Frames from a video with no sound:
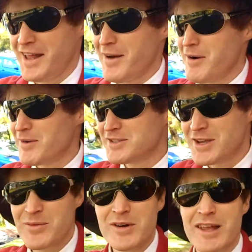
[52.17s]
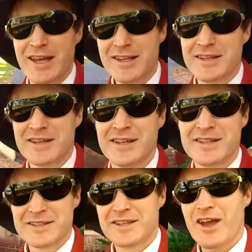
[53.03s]
Now what was he willing
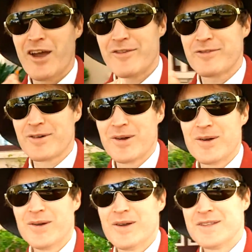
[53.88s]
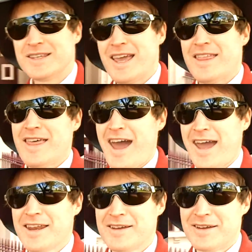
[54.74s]
to go through to get
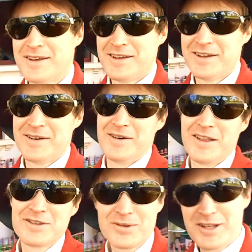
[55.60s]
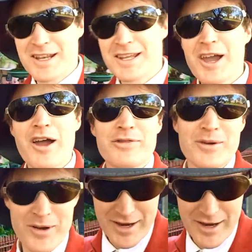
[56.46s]
that? Well, he was willing to go through